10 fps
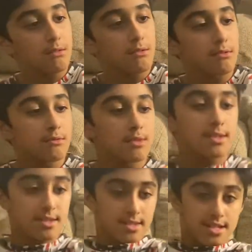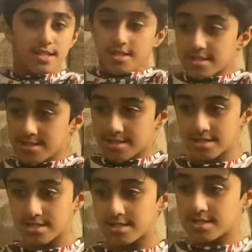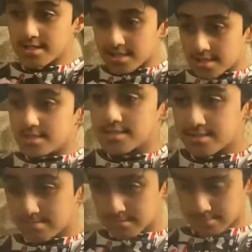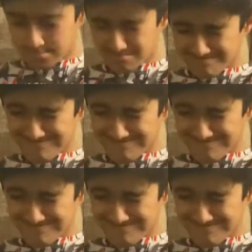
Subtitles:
I dropped it, but this is the key. I'm gonna put this